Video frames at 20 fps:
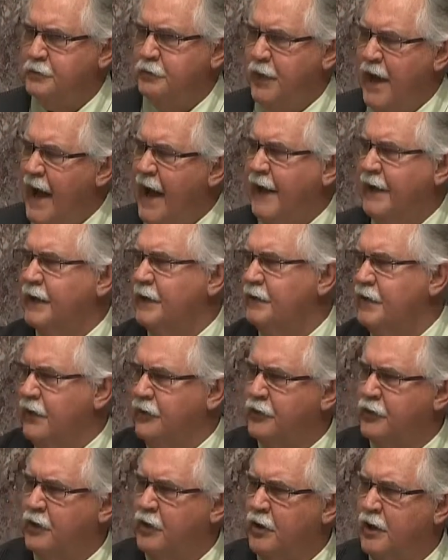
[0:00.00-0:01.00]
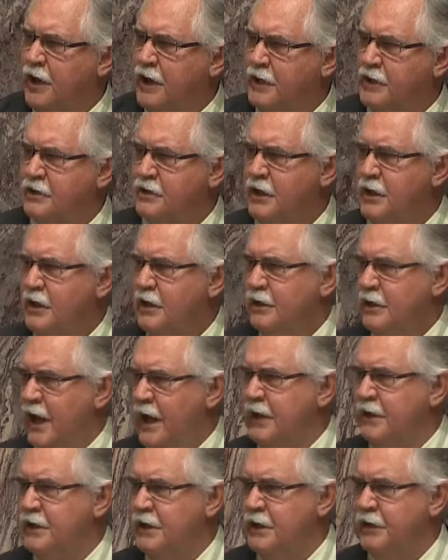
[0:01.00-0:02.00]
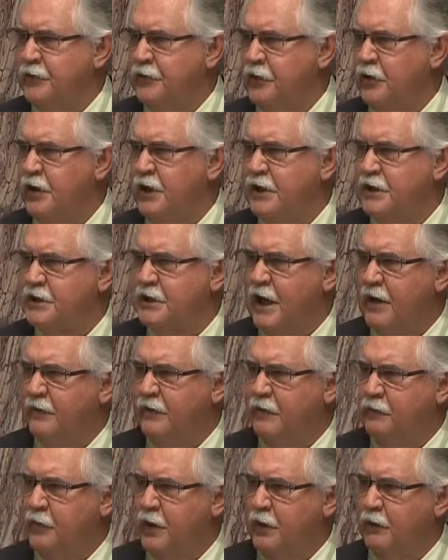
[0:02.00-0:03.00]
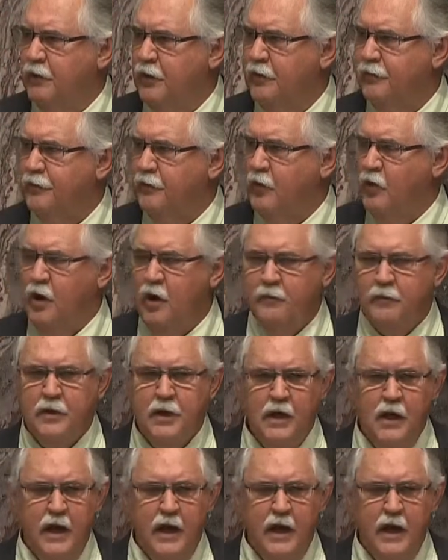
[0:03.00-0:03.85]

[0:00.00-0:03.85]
Back in the 30s, 1937 we were formed,